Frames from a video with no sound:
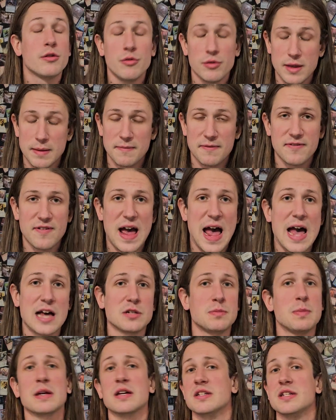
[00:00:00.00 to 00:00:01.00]
through them
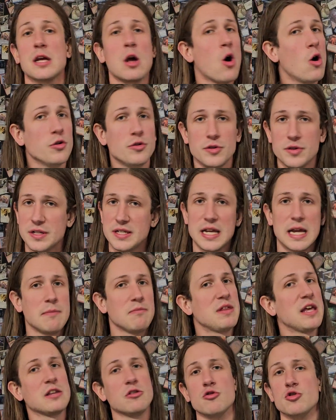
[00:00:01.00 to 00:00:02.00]
fast because they all do the same
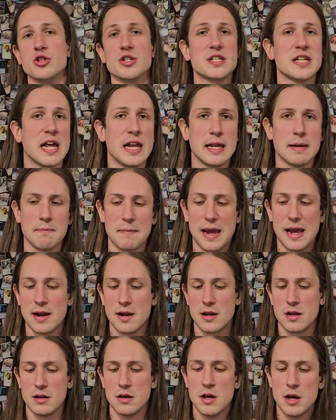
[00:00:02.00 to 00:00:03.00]
thing. They're just getting
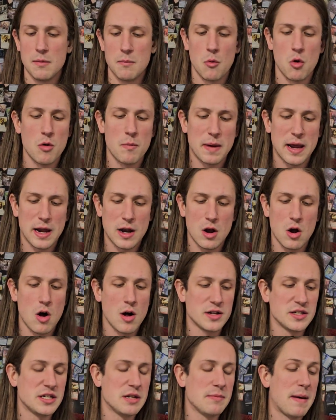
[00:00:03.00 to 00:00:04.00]
more mana
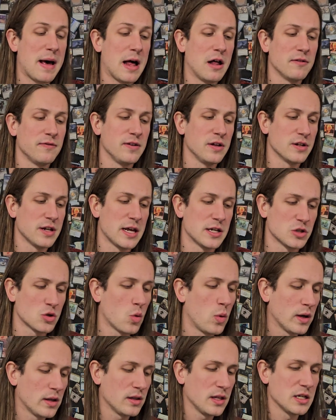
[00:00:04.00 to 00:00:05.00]
onto the battlefield as
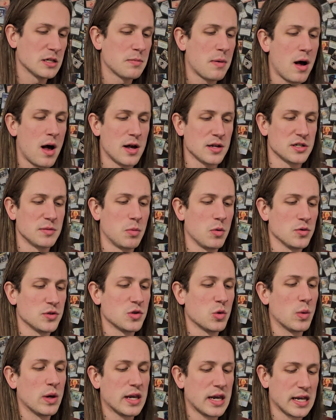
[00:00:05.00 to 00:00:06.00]
quickly as possible
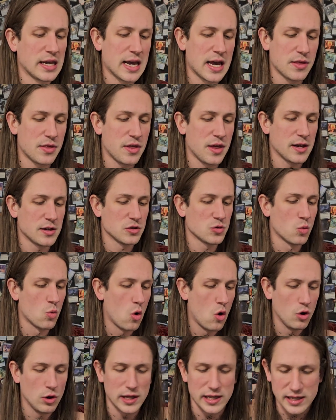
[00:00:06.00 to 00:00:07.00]
so we can get things
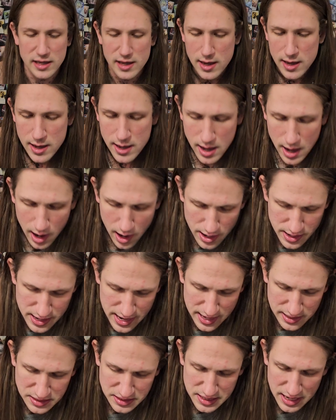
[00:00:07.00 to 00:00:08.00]
rolling.
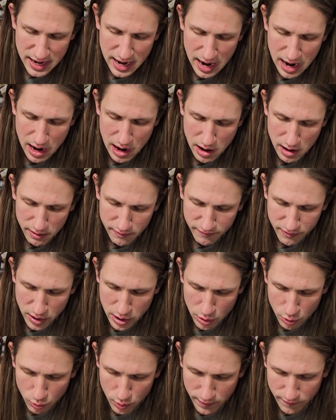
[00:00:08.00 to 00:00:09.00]
Next I have
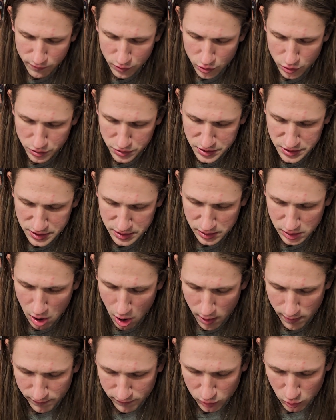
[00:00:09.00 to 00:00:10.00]
Riveter's
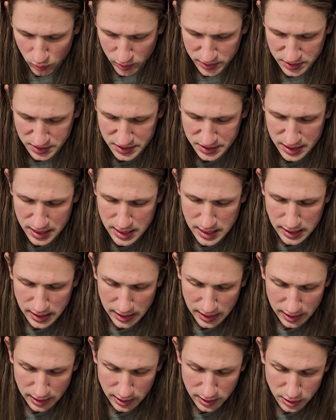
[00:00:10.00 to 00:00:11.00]
Confluence.
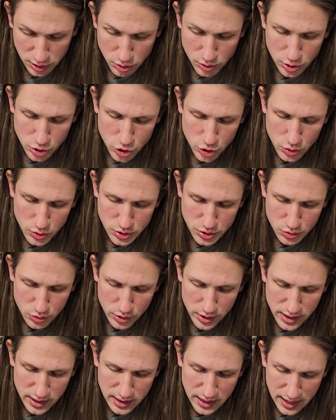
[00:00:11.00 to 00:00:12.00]
You can choose
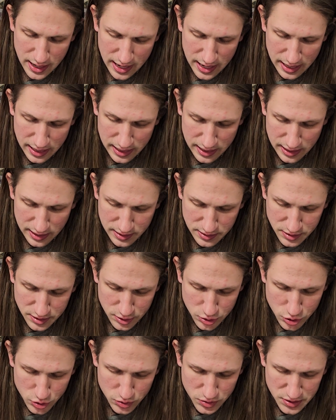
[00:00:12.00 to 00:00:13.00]
3, and you
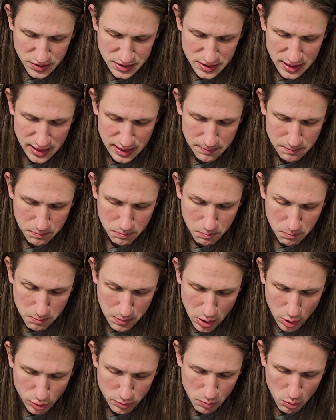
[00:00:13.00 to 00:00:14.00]
can choose the same
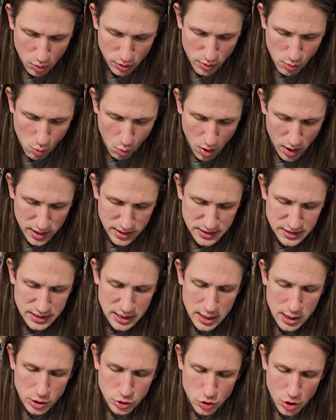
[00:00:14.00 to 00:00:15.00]
mode more than once.
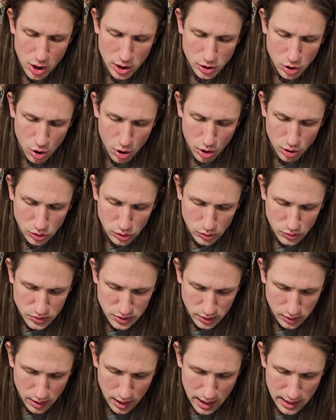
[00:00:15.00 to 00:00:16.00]
Draw a card, lose
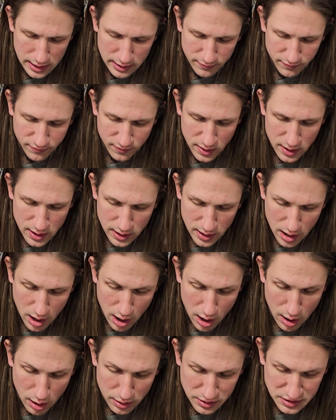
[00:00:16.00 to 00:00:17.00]
a life,
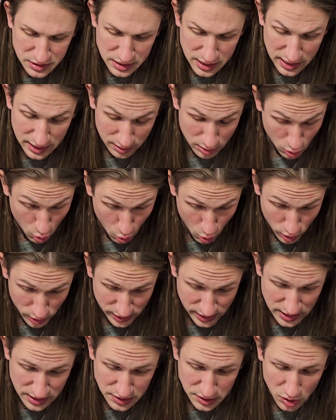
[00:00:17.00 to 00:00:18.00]
or
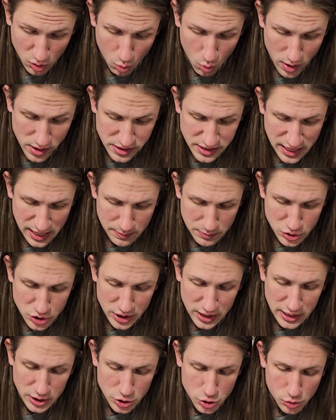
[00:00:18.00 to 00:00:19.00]
it can deal 1 damage
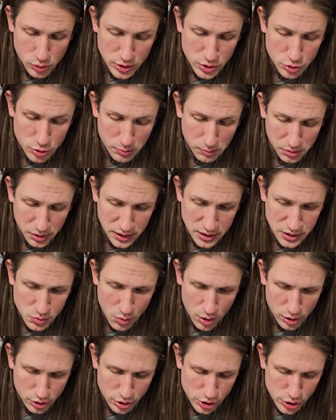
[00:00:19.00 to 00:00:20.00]
to each creature and
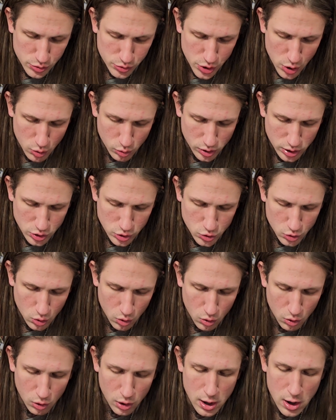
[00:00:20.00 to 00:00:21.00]
planeswalker you don't
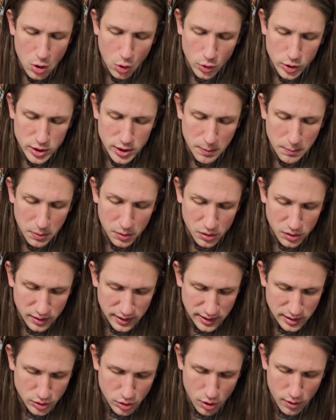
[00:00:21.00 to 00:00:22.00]
control, or you can put a
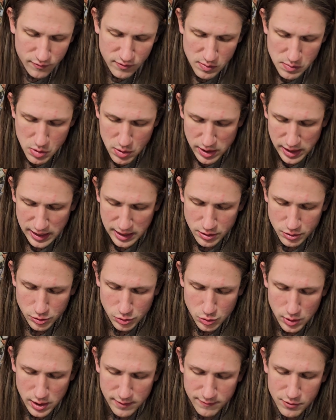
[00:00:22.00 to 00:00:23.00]
land card from your hand or
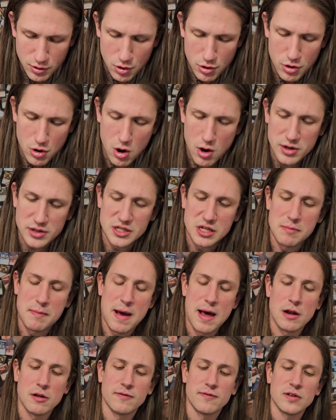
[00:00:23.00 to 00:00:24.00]
graveyard onto the
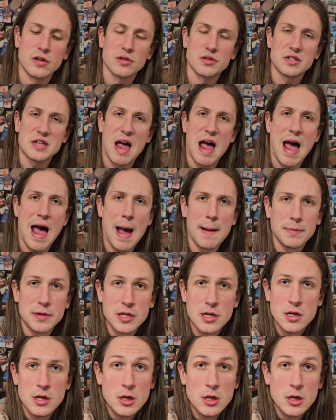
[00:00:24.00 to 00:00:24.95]
battlefield tapped.